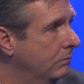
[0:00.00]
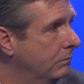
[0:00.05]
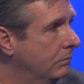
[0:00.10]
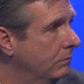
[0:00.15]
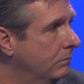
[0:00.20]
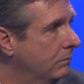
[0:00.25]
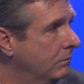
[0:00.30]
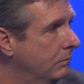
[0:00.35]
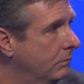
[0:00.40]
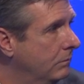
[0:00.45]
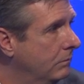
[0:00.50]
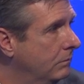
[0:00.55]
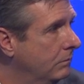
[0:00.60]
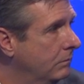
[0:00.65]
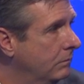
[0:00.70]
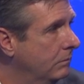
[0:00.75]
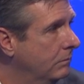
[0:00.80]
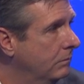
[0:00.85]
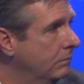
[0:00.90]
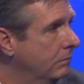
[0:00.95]

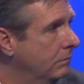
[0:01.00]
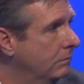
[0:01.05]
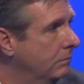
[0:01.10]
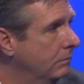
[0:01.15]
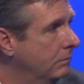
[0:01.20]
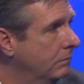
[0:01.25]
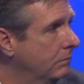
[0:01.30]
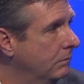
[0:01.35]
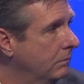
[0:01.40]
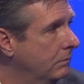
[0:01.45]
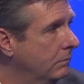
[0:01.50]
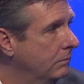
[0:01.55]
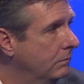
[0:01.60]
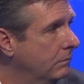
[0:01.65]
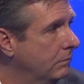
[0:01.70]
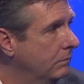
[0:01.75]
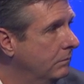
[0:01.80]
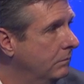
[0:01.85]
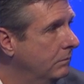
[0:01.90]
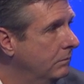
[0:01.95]

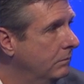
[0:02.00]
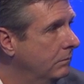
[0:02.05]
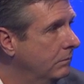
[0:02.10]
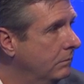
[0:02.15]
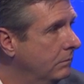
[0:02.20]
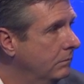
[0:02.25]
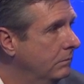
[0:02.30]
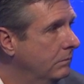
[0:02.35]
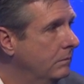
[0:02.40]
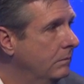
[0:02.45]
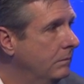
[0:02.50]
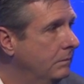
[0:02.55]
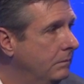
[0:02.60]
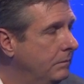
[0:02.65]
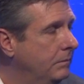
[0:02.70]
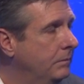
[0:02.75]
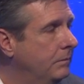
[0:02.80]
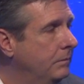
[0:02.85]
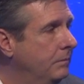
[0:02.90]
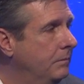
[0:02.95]

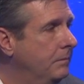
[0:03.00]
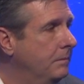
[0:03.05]
(silent)